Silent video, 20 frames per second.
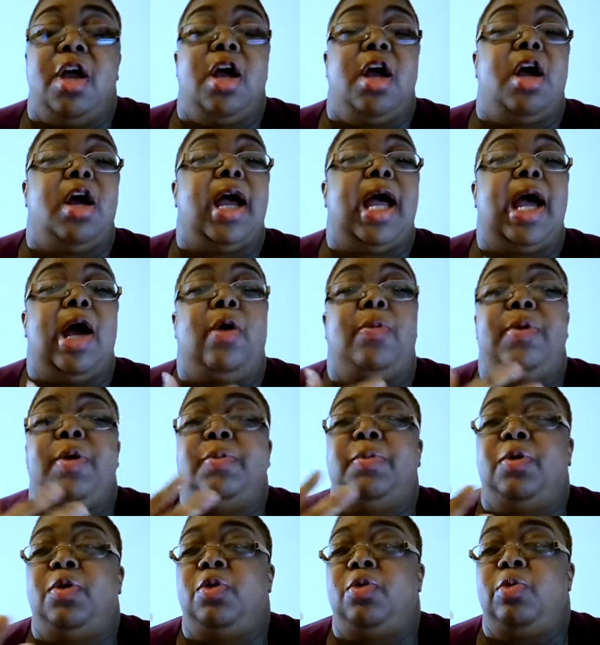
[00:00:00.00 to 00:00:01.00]
how
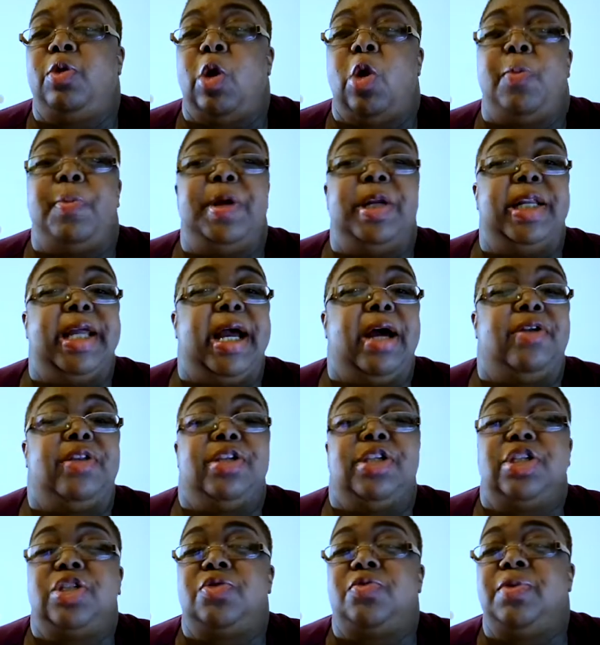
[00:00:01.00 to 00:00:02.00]
people go up and down the
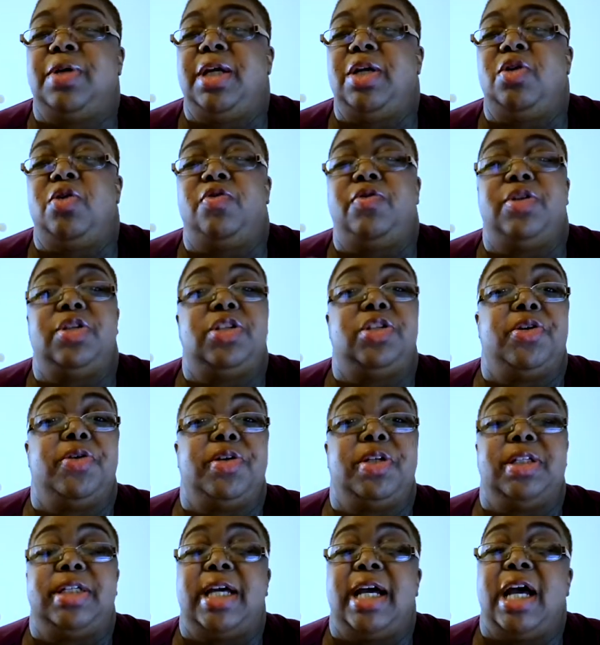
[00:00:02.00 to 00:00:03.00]
street over a
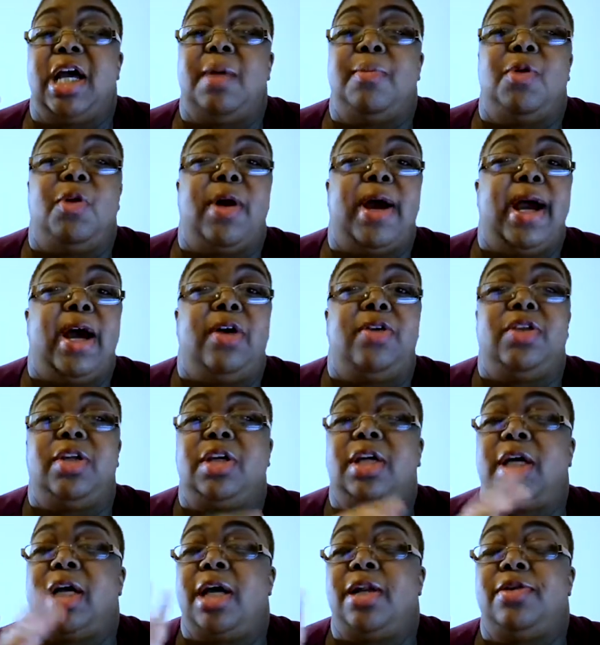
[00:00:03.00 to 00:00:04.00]
certain time, or how the
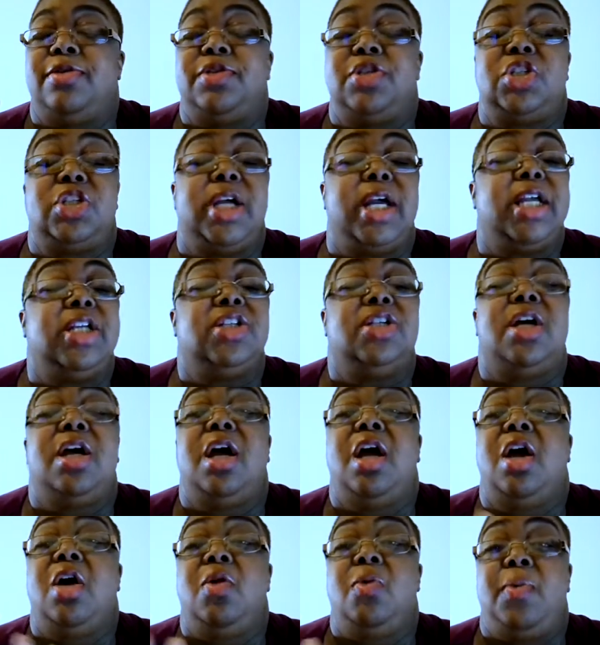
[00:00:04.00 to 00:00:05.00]
colors change,
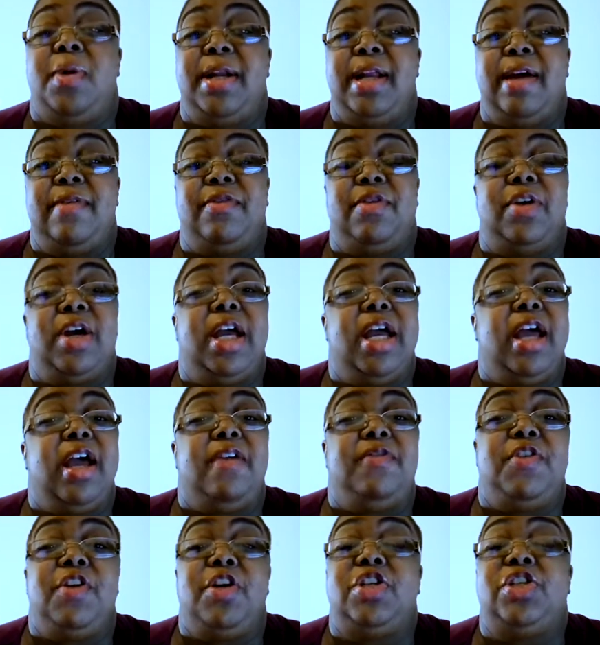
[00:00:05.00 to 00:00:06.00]
whatever.
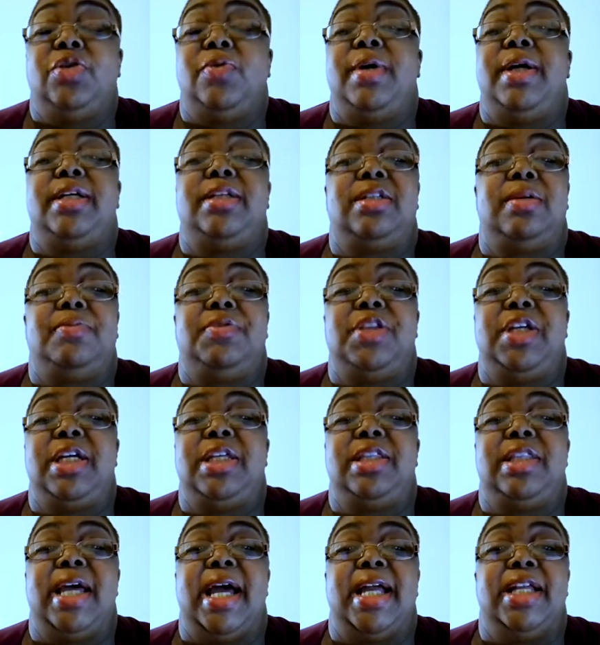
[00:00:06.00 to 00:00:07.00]
If you're doing
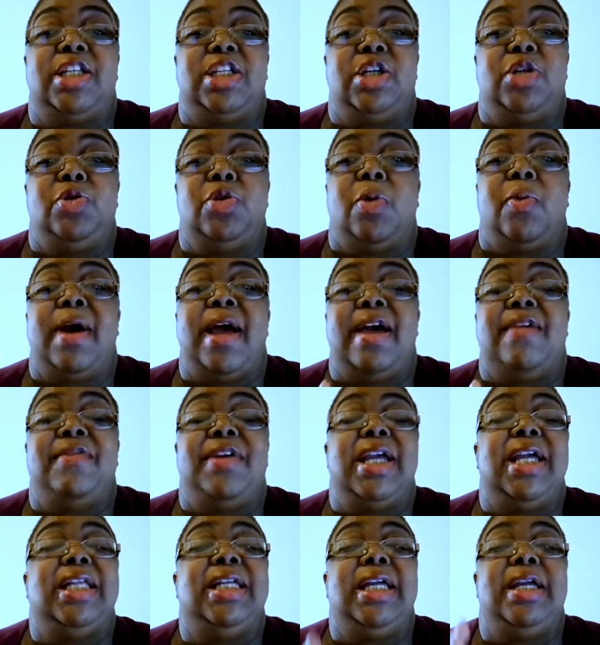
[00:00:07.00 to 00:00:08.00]
something that you don't have
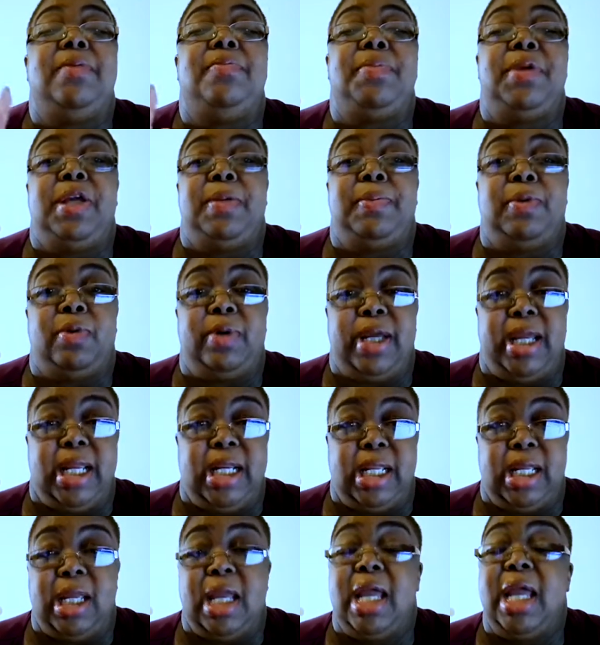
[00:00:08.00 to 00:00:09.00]
any people in
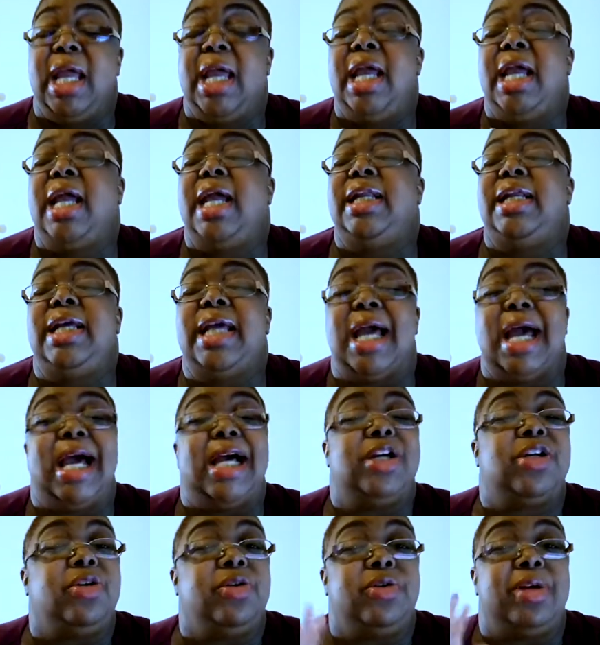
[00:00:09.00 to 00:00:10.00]
it, any
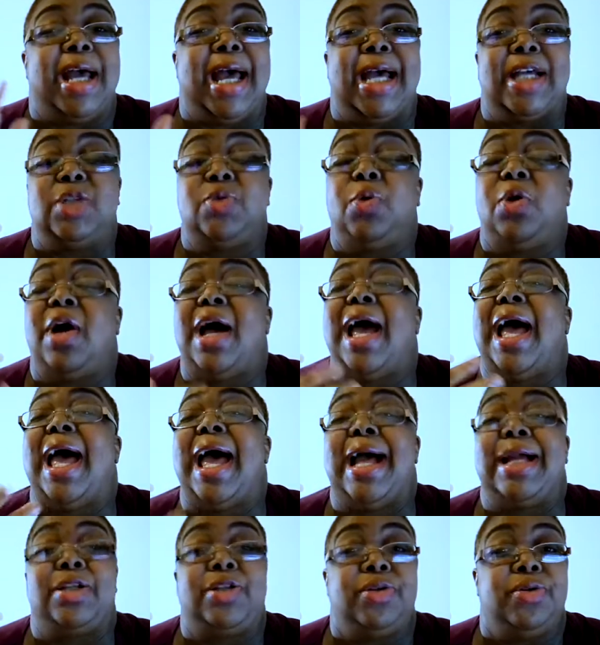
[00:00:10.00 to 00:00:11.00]
actual
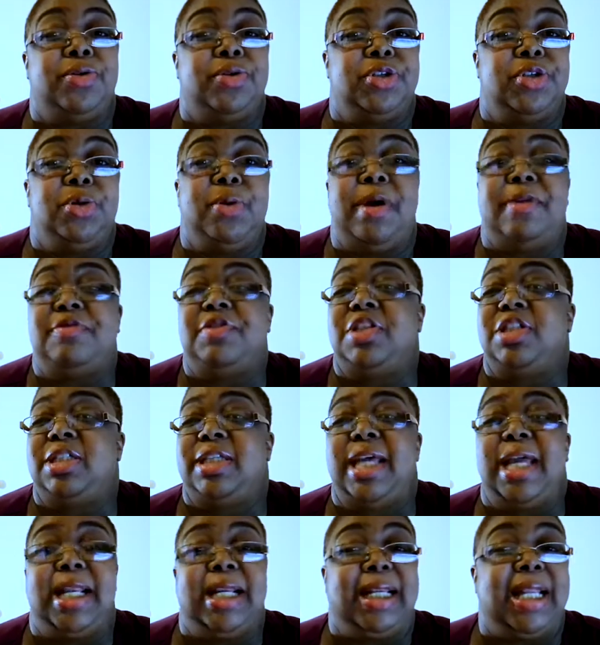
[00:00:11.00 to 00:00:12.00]
actors who have to
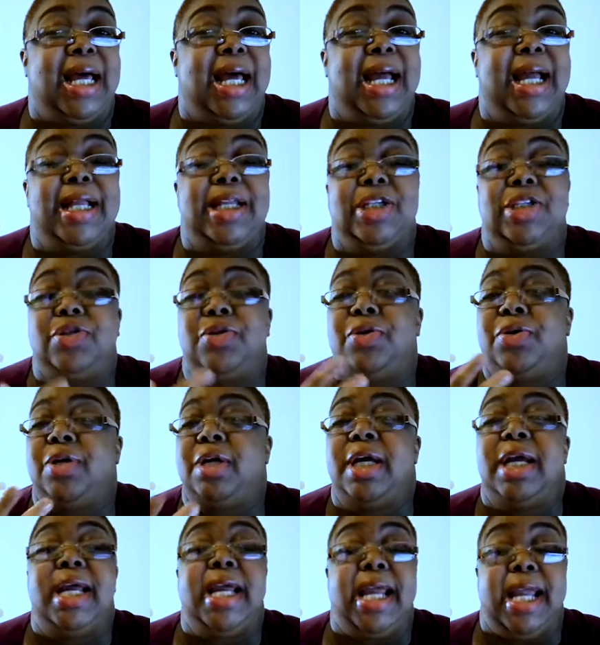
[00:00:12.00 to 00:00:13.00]
say lines or
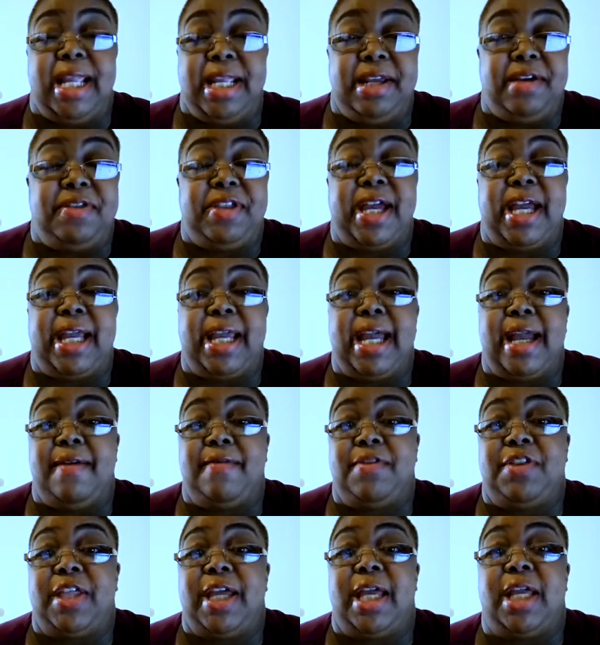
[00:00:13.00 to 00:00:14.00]
any of that kind
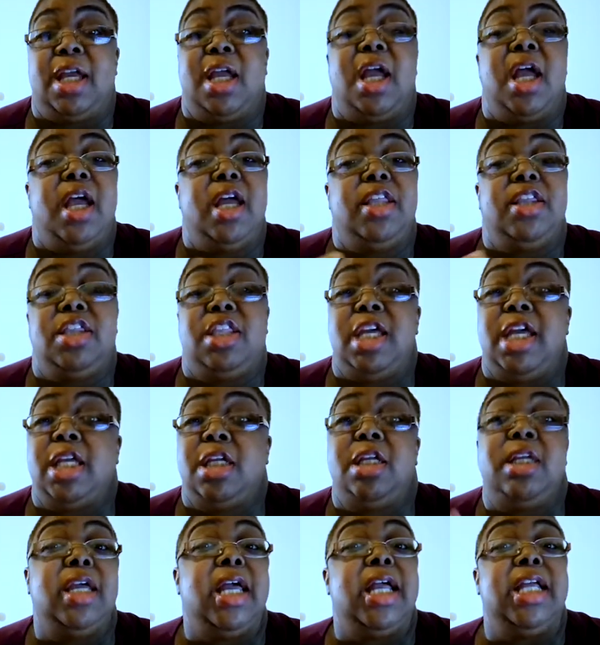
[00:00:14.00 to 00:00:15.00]
of thing,
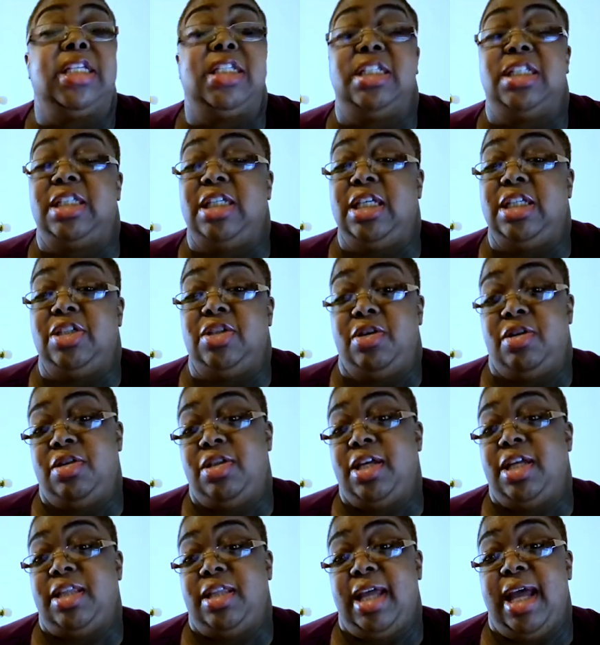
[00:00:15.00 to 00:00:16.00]
then this is easier
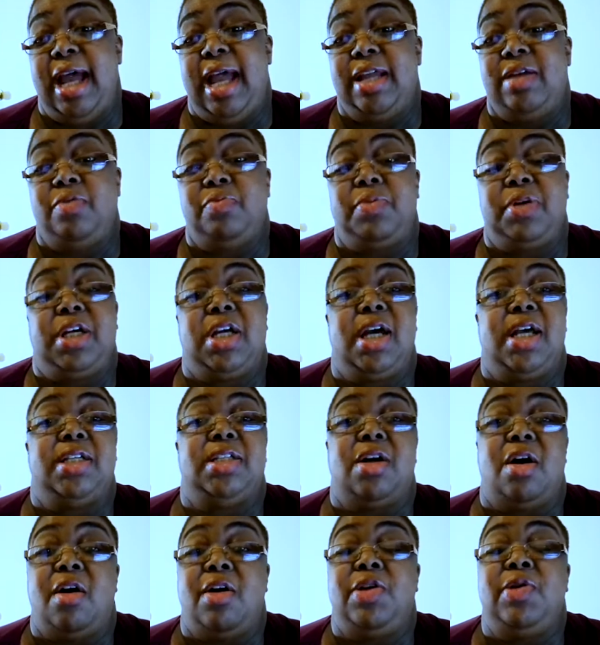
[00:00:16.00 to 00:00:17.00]
than that, because
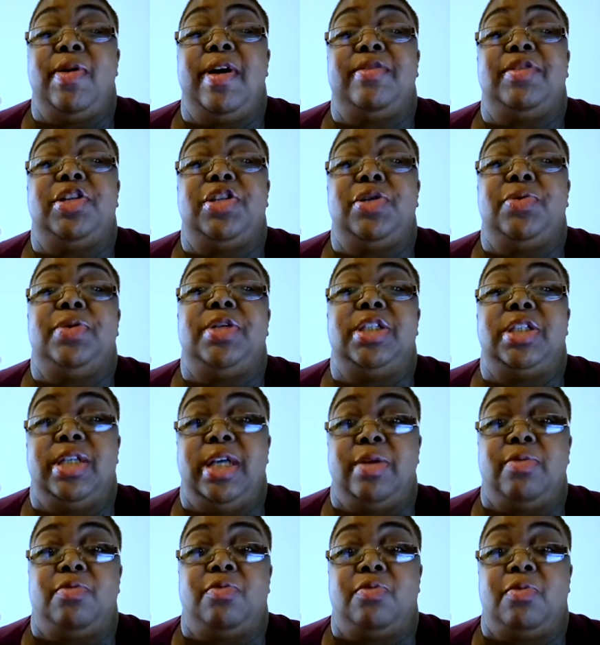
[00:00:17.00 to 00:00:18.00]
all you have to do is
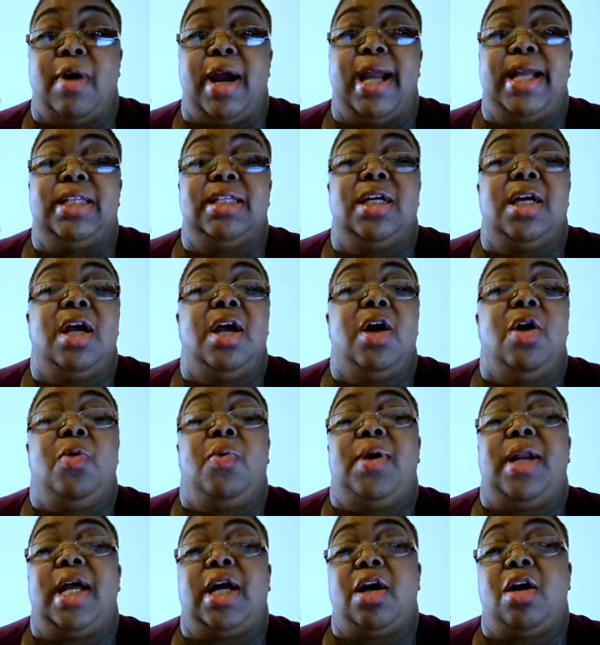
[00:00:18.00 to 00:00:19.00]
then write
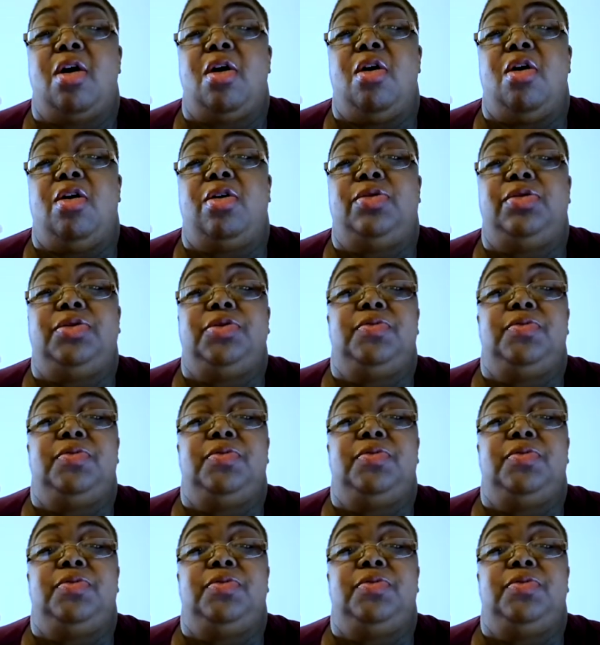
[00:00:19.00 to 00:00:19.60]
what I call